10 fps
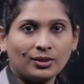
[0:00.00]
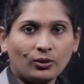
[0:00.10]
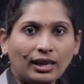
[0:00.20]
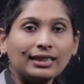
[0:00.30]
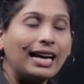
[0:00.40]

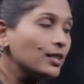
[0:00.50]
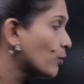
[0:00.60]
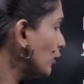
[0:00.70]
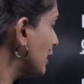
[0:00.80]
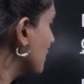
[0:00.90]
Okay, that's
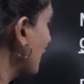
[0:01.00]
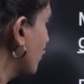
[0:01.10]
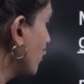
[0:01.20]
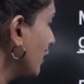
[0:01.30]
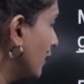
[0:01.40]
what is
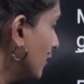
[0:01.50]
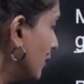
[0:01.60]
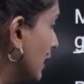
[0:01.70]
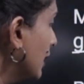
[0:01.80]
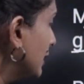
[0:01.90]
mentioned here.
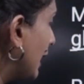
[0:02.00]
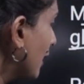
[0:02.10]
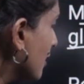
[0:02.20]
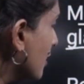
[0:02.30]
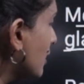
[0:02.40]
The
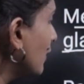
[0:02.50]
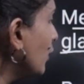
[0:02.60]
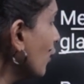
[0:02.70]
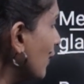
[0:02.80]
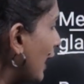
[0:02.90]

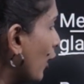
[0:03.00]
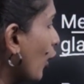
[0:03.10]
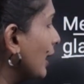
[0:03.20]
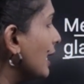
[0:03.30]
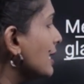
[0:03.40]
resistivity of
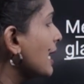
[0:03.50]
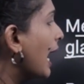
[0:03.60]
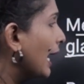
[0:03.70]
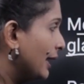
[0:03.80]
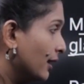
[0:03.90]
alloy is
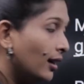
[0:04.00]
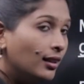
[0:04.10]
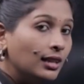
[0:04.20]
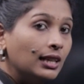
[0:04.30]
higher